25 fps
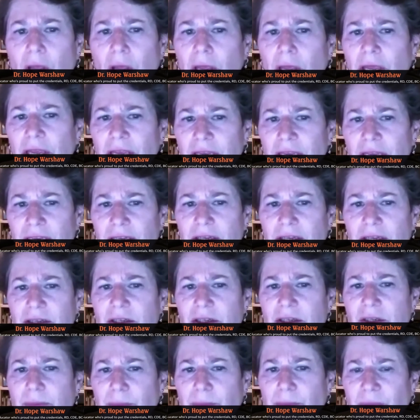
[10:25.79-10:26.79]
is
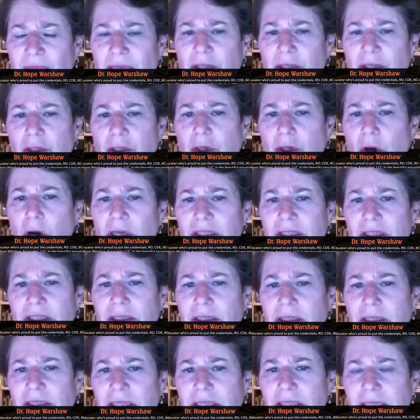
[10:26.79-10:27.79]
based on the
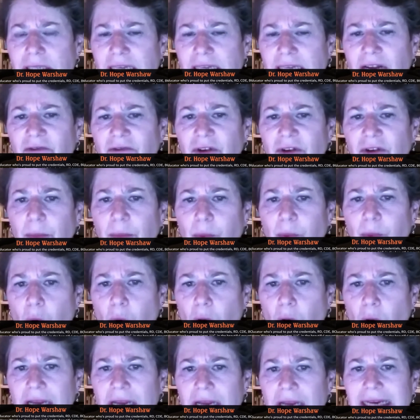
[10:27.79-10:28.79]

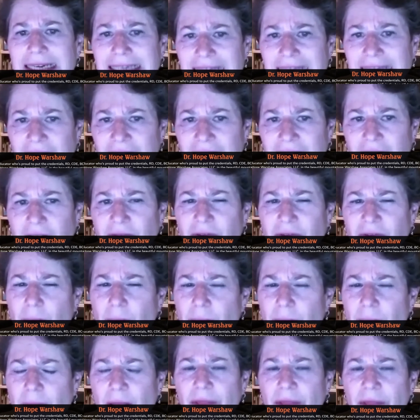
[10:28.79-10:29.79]
self-reported data from
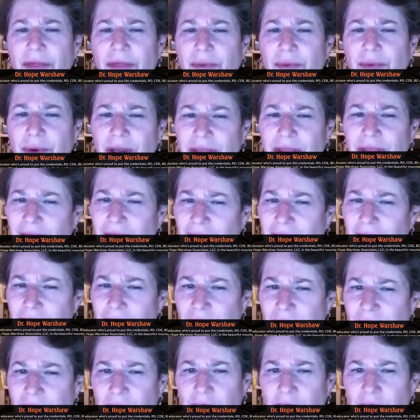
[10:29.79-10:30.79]
about 3,000
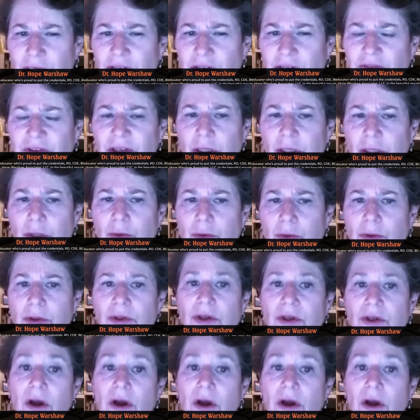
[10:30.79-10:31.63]
individuals